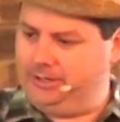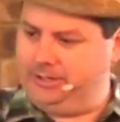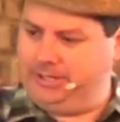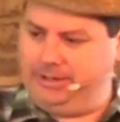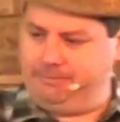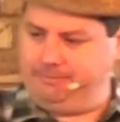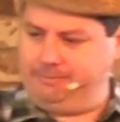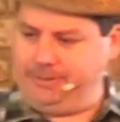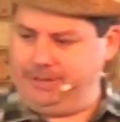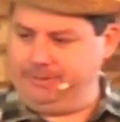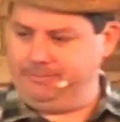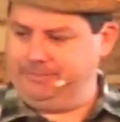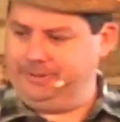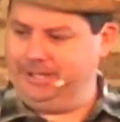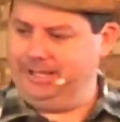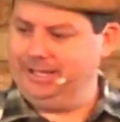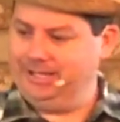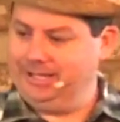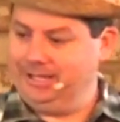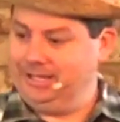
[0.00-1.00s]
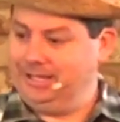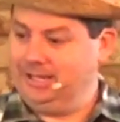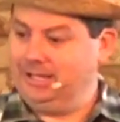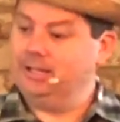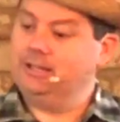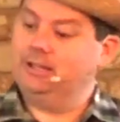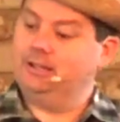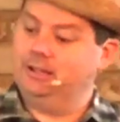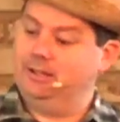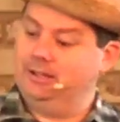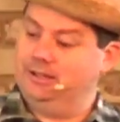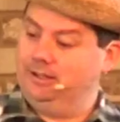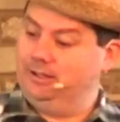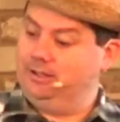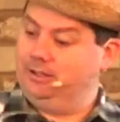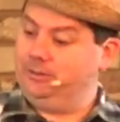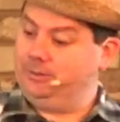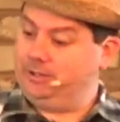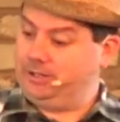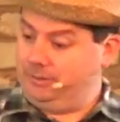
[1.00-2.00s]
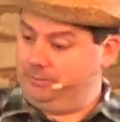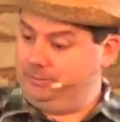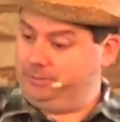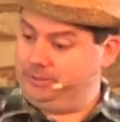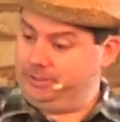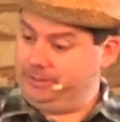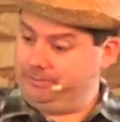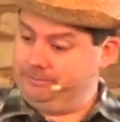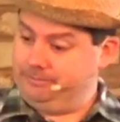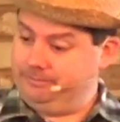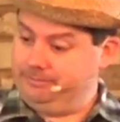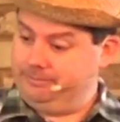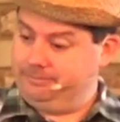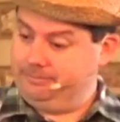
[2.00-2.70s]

Yep. You want to come and put it up?